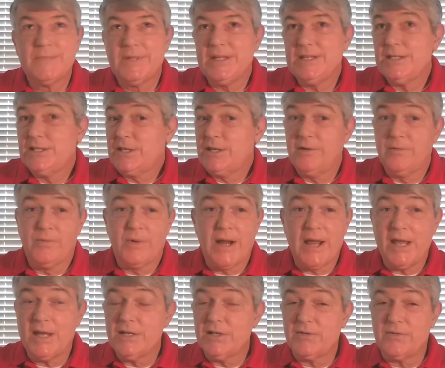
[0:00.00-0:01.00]
these could
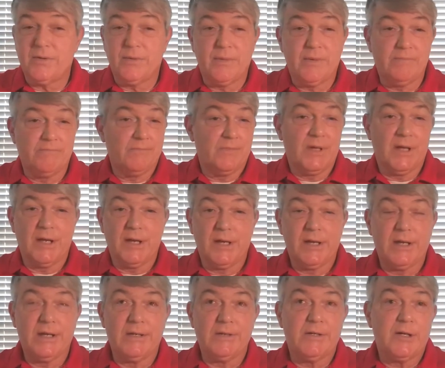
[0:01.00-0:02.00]
range from
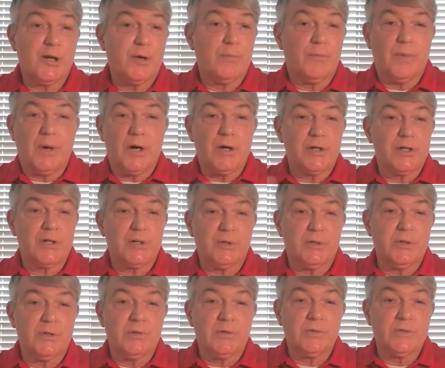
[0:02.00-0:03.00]
a
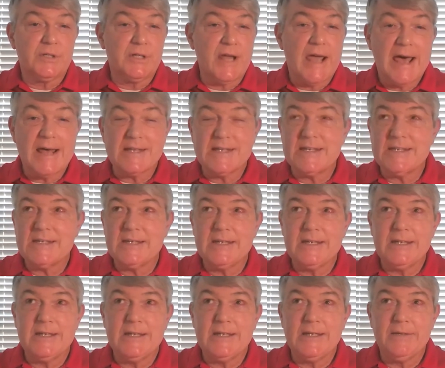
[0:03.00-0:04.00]
commercial
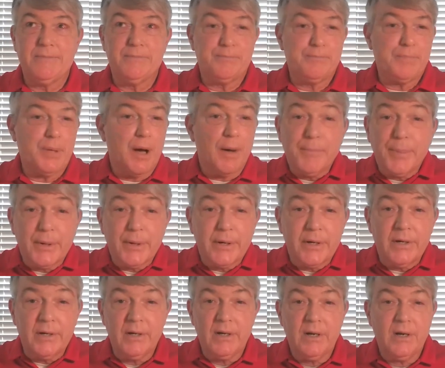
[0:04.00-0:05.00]
chassis
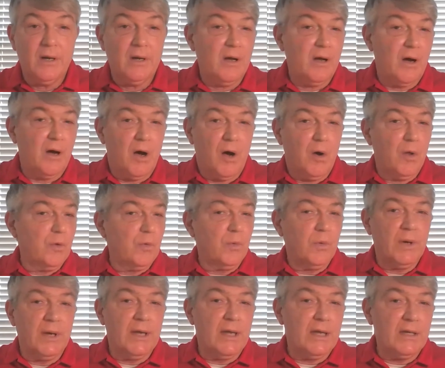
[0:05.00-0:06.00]
pumper all the
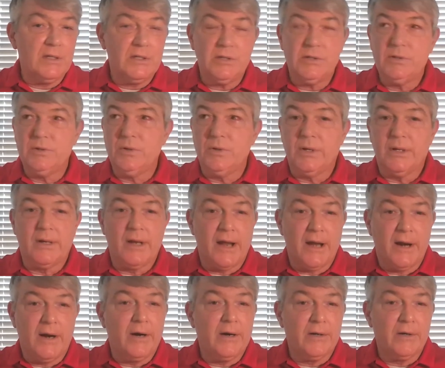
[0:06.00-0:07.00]
way to an
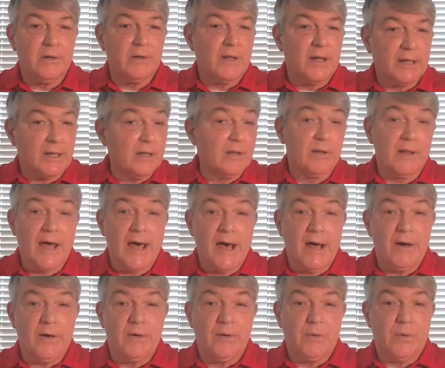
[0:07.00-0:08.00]
aerial, like a
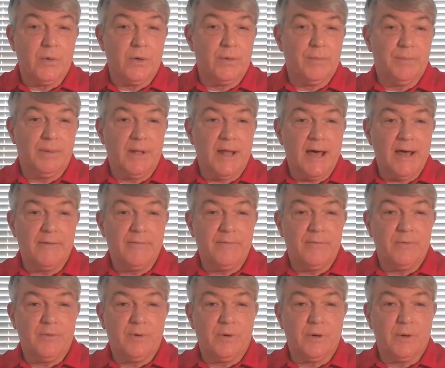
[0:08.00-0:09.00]
ladder or a
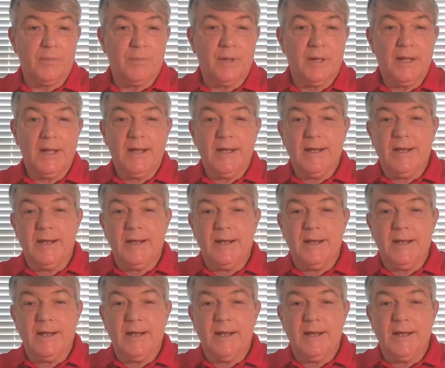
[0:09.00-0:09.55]
platform.